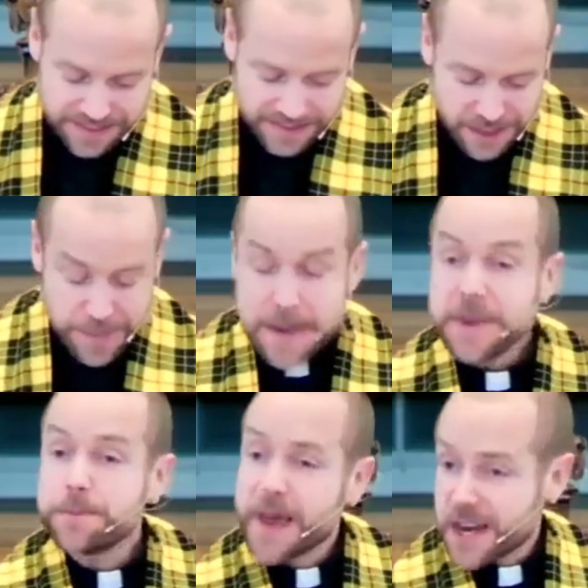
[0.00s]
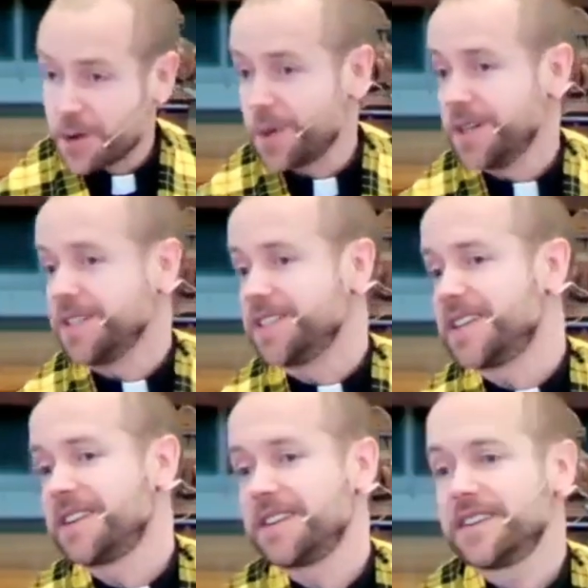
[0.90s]
Or maybe a better word
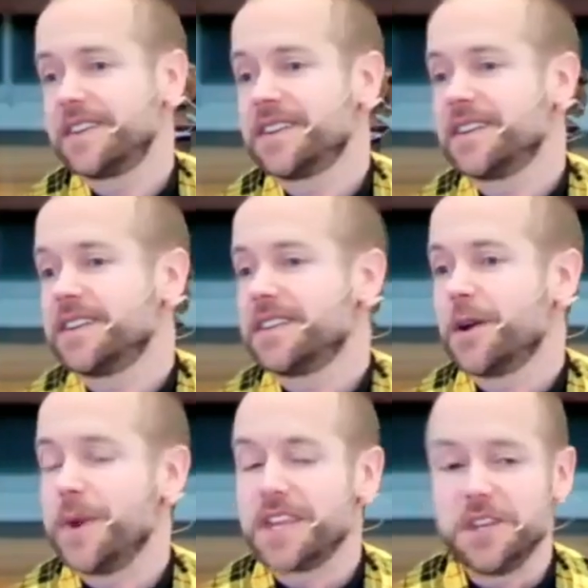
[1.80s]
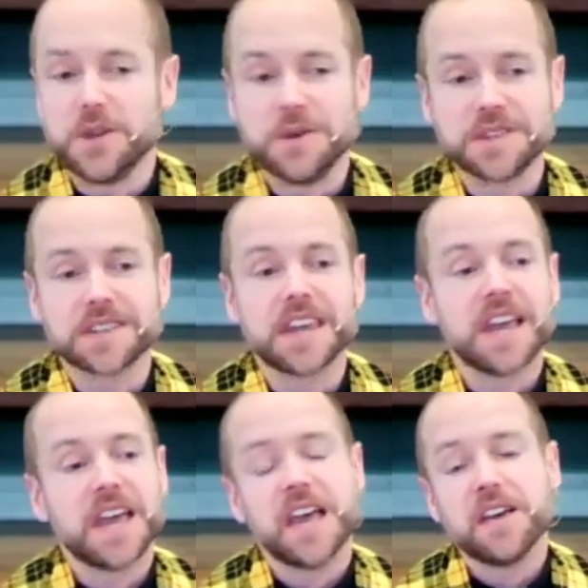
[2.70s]
that we can use.
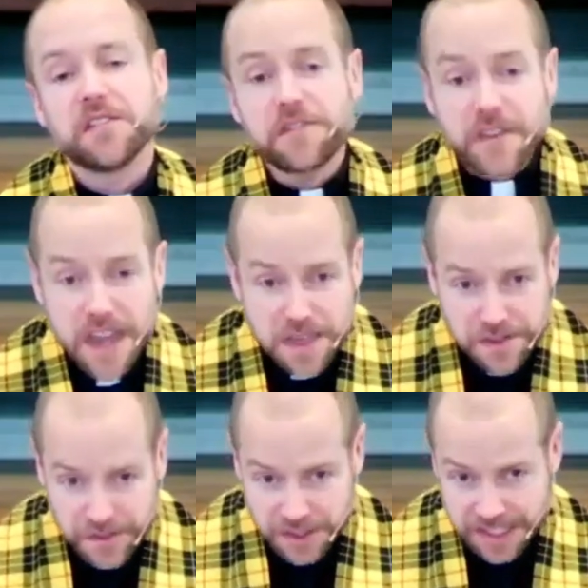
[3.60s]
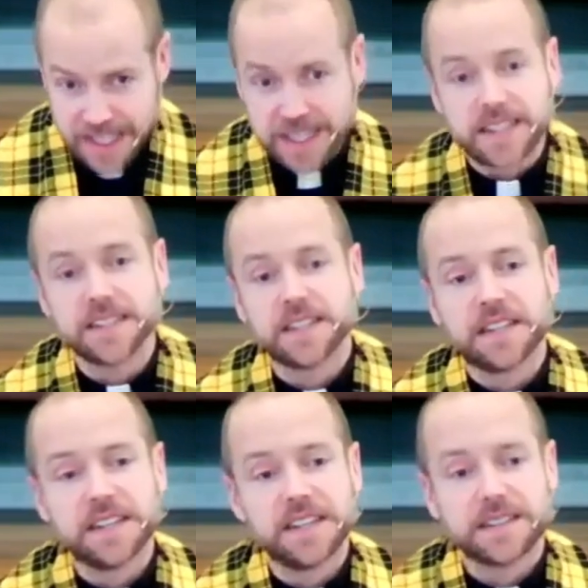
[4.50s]
Faithfully,
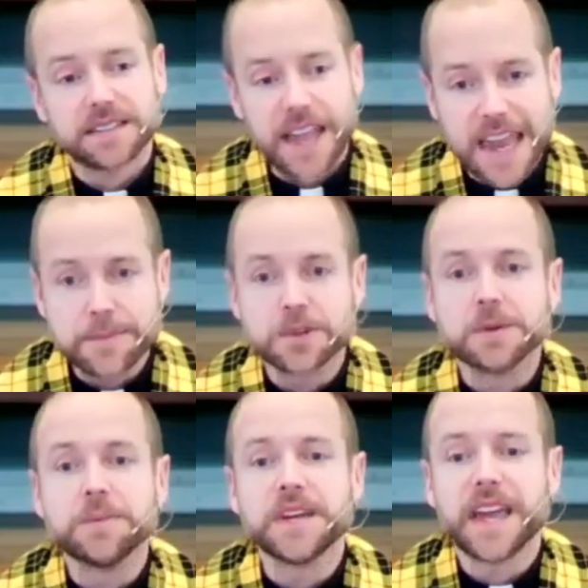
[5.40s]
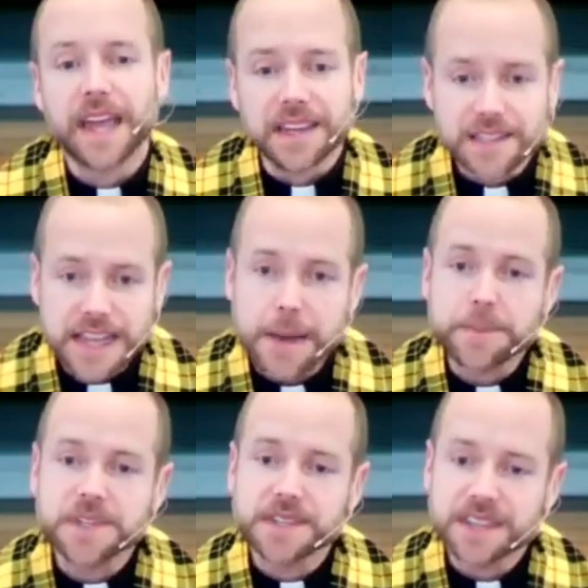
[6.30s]
Abram
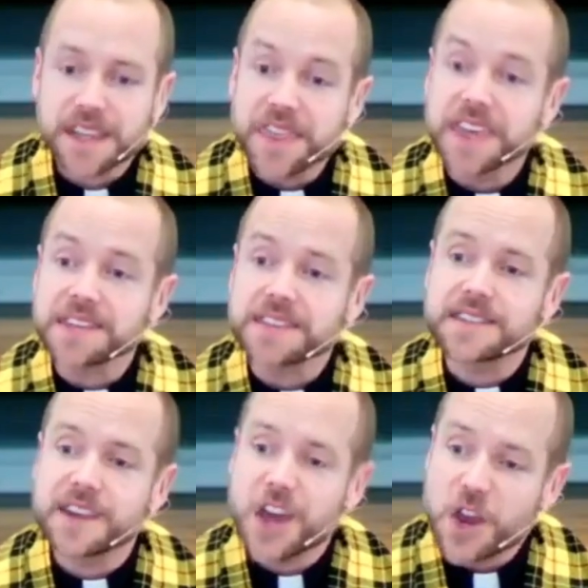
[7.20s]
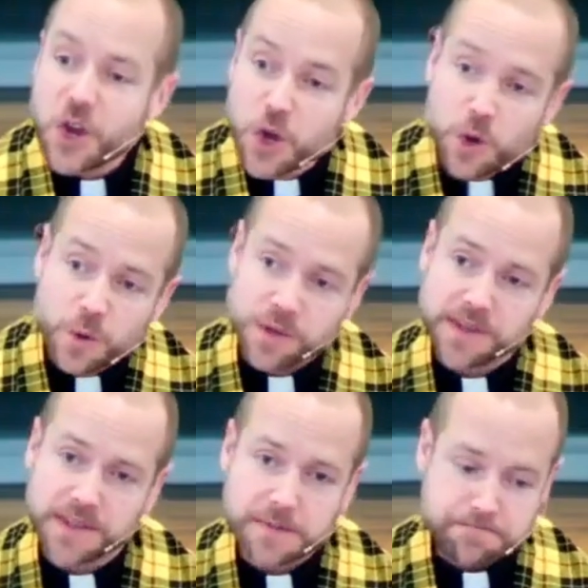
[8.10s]
accepts this news.